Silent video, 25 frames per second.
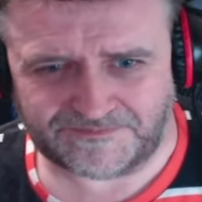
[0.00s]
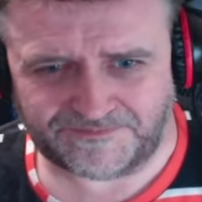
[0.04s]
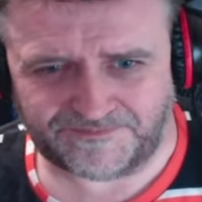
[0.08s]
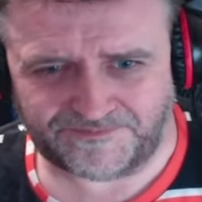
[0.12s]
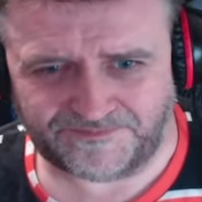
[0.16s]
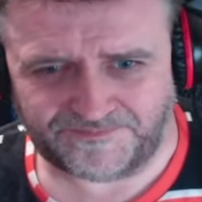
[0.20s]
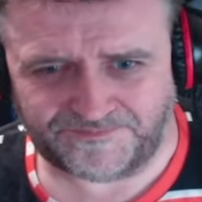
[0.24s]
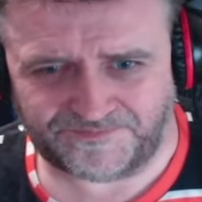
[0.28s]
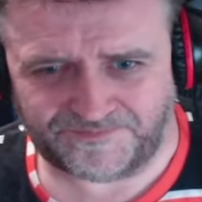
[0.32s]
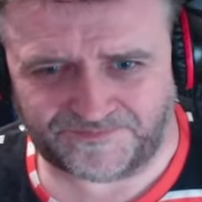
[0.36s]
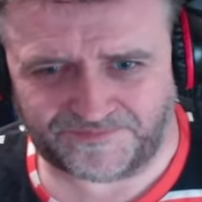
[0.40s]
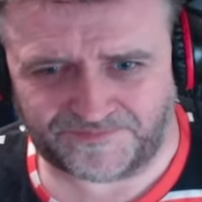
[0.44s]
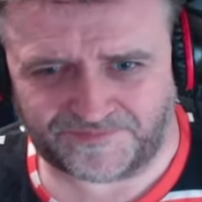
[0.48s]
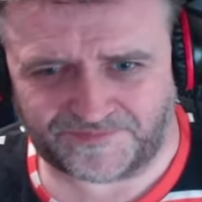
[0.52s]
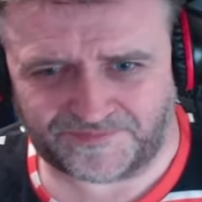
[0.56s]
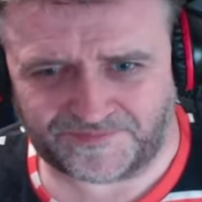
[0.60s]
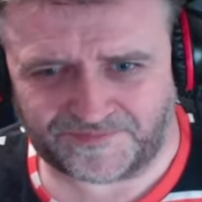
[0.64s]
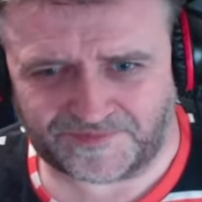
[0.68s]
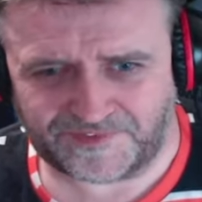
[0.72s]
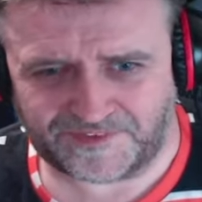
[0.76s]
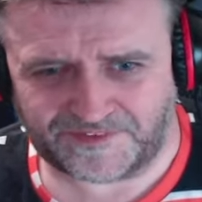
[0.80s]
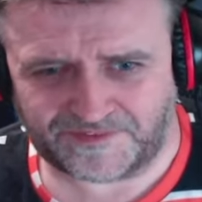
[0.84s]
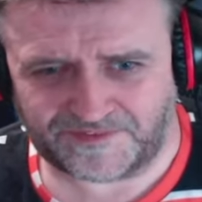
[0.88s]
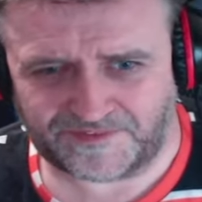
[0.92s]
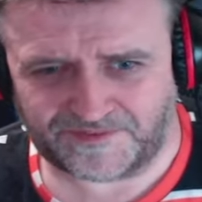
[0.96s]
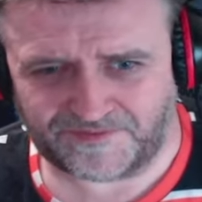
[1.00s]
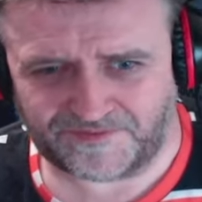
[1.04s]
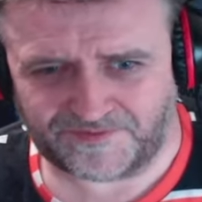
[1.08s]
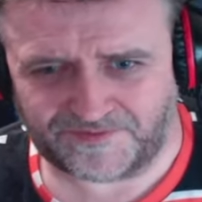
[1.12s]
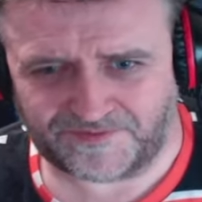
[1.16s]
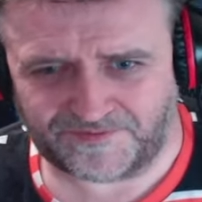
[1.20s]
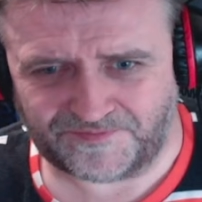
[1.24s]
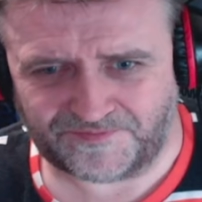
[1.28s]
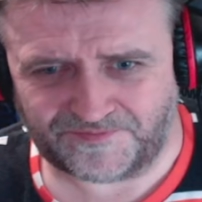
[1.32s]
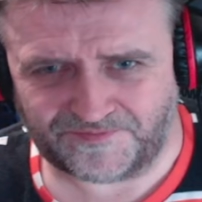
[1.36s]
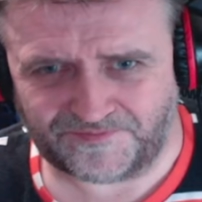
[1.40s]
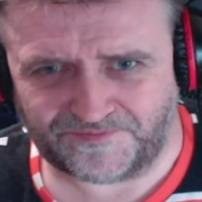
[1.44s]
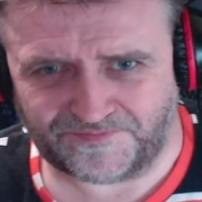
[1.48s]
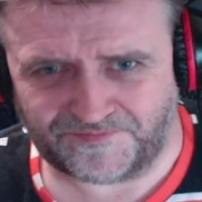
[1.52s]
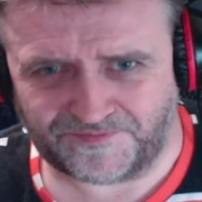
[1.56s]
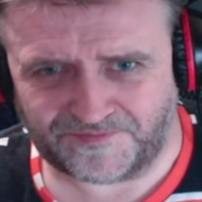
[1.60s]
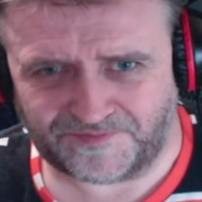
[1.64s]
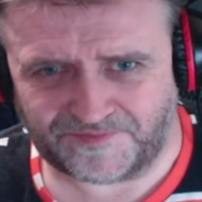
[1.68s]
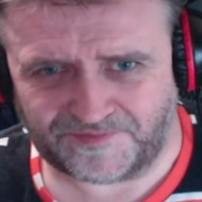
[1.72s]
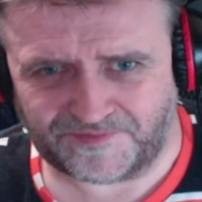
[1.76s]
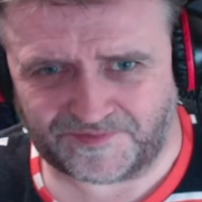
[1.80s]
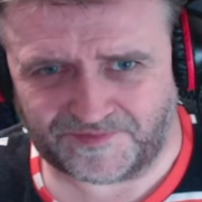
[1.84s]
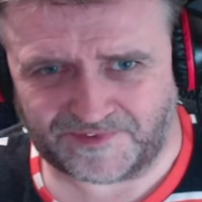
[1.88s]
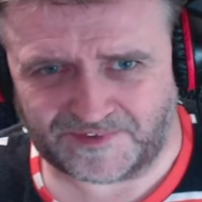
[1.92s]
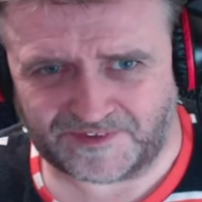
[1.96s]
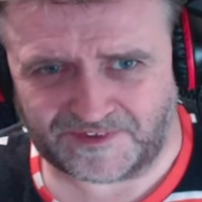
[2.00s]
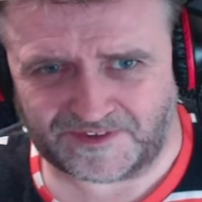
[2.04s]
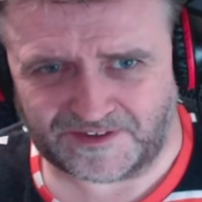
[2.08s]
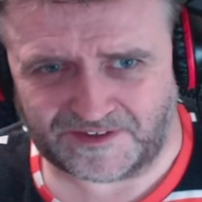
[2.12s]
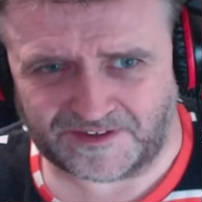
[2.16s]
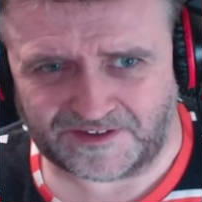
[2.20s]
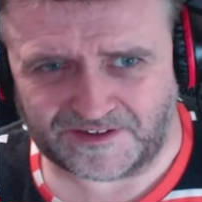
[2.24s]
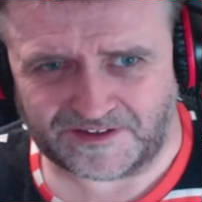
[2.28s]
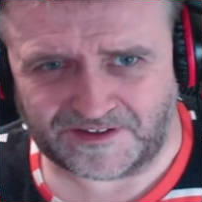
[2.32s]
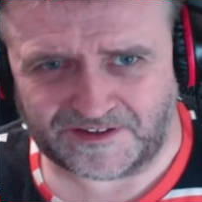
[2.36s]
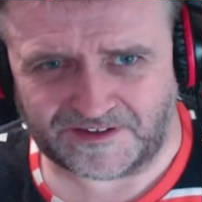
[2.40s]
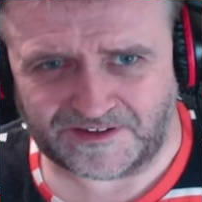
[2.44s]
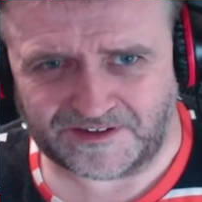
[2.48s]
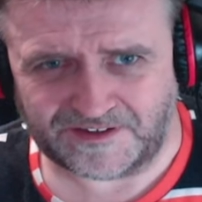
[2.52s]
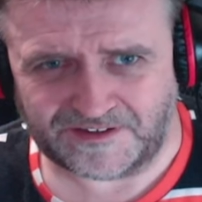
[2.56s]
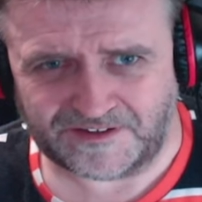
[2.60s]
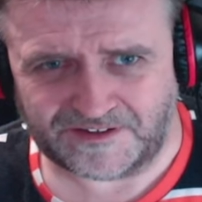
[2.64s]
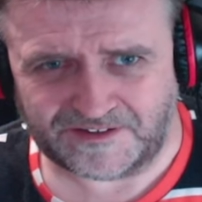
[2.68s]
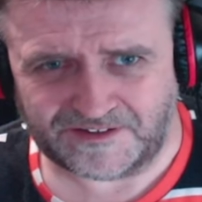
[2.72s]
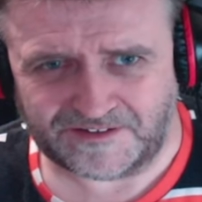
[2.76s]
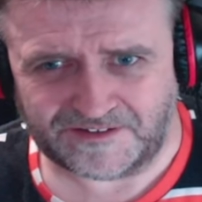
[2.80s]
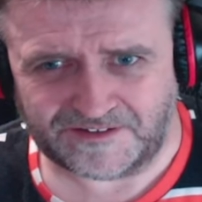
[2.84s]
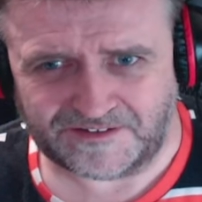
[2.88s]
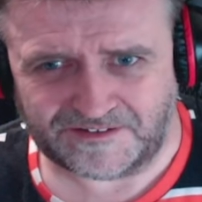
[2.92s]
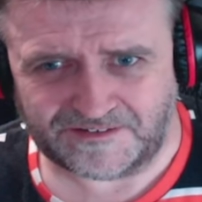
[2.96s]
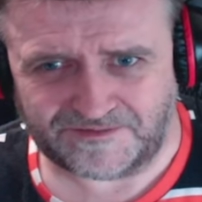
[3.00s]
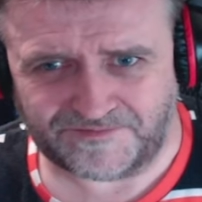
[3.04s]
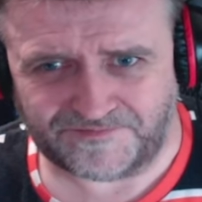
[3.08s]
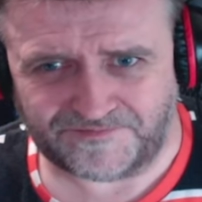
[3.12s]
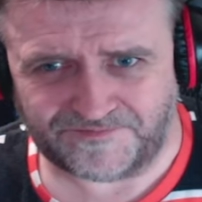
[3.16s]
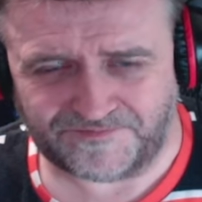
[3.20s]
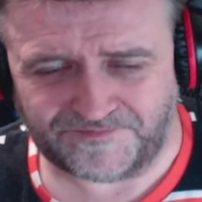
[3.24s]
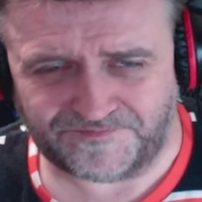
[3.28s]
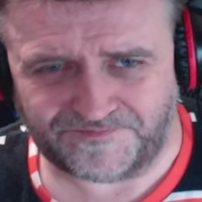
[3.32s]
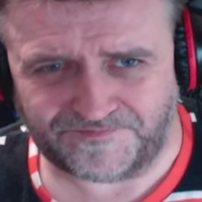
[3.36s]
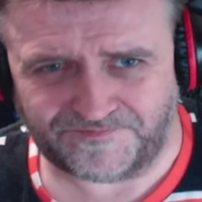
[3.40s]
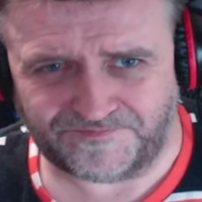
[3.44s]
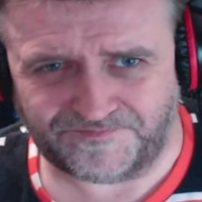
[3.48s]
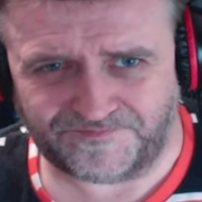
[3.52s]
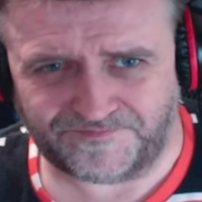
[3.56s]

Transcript: No one is speaking in this clip.